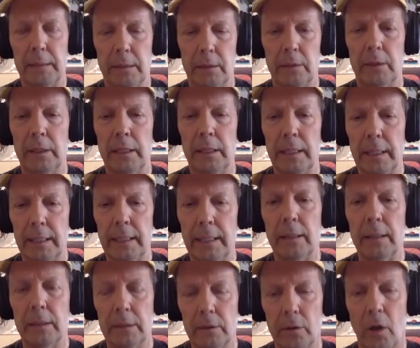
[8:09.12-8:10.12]

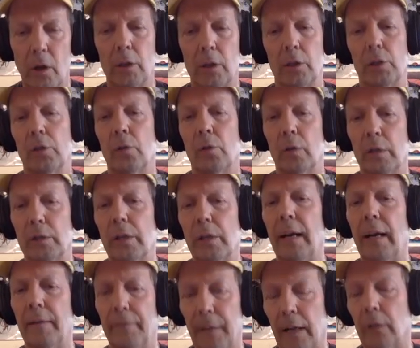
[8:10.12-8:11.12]
the longer shorts
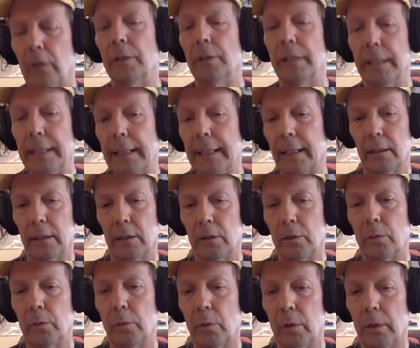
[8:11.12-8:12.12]
I found did get a
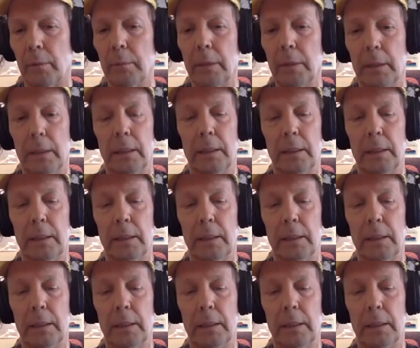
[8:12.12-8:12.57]
little warm,